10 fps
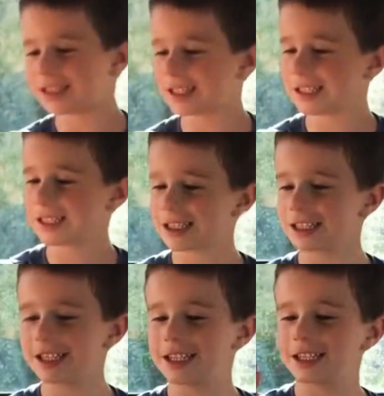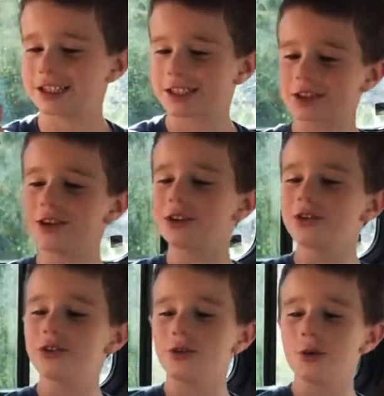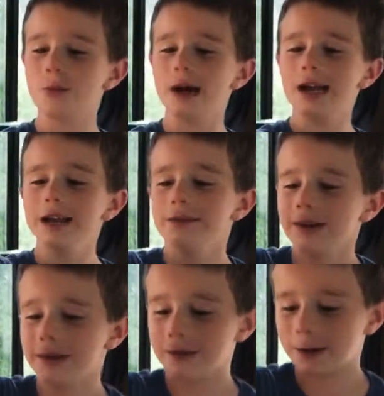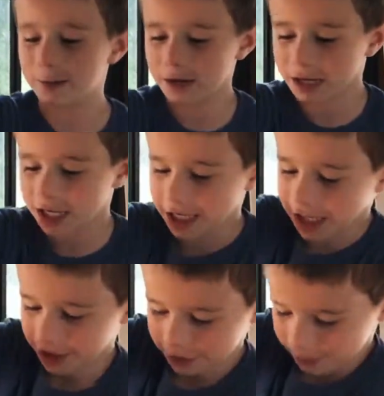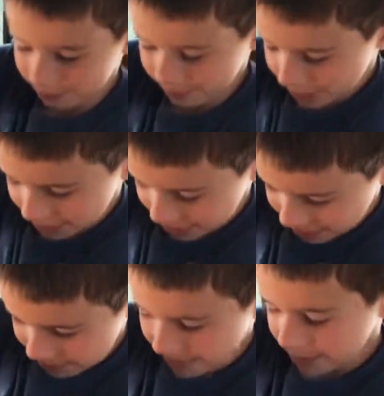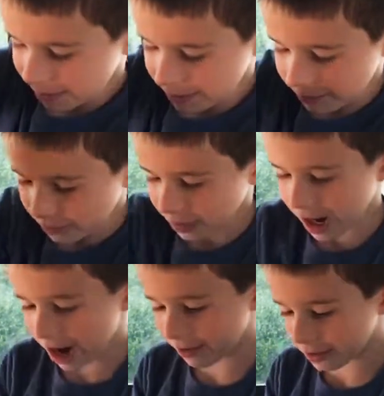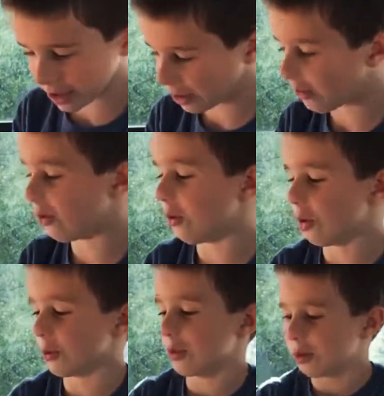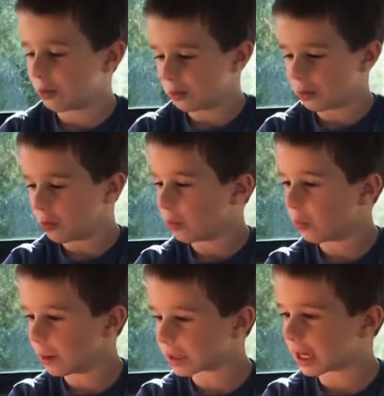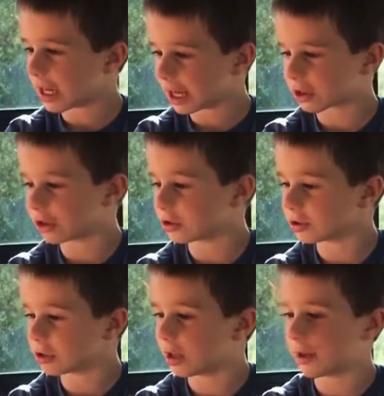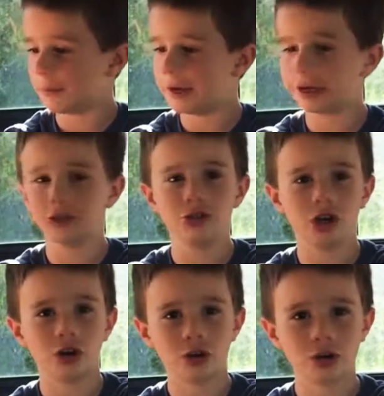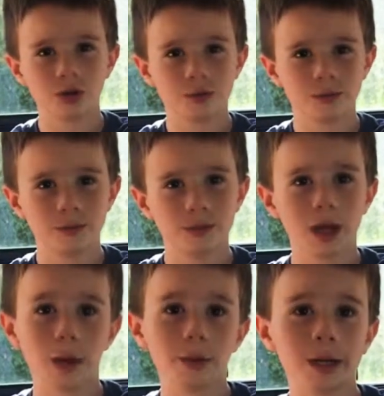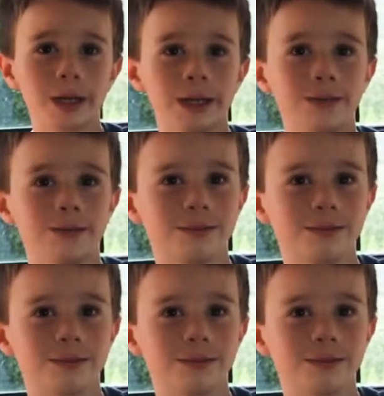this is so cool, but we're going to play in here. Wow, so horrible. What the heck? There's a big drum. How about in?